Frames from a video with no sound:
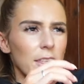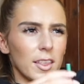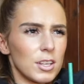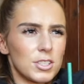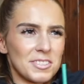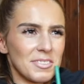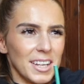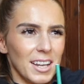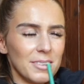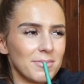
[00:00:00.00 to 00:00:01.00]
I think that's just
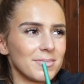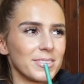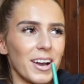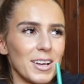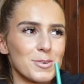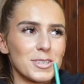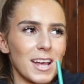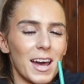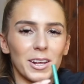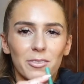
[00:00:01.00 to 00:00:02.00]
vanilla. Guys, we're just
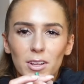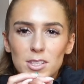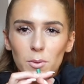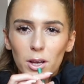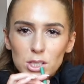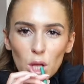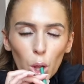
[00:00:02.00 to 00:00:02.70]
adding a bunch of it.